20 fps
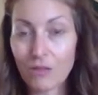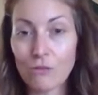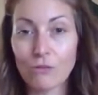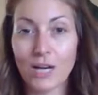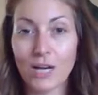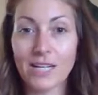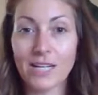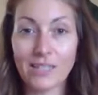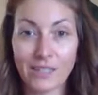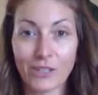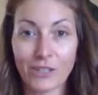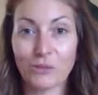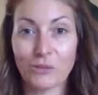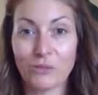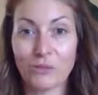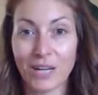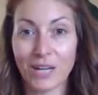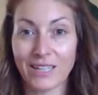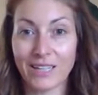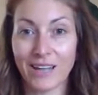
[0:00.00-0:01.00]
right here,
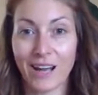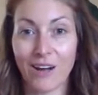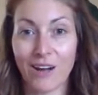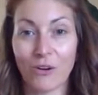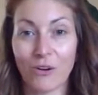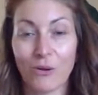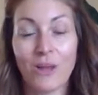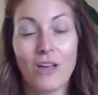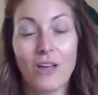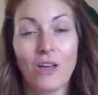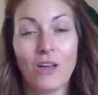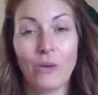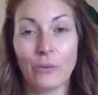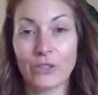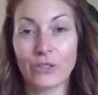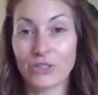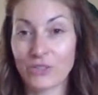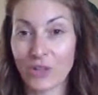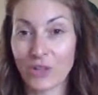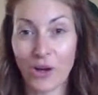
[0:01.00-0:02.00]
right now,
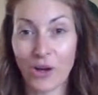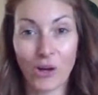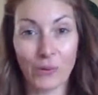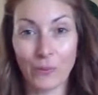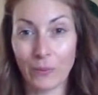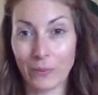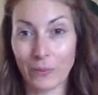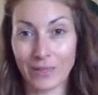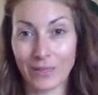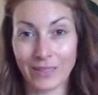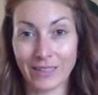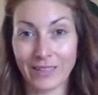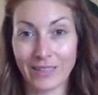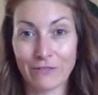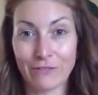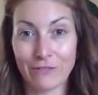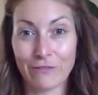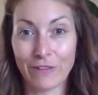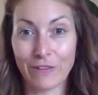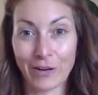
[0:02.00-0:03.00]
which is all what we
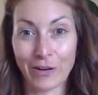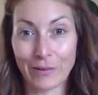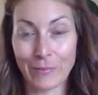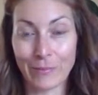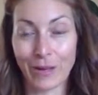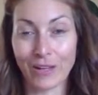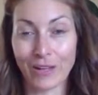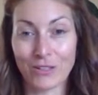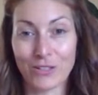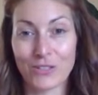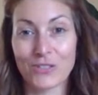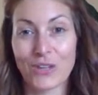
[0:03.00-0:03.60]
need very much.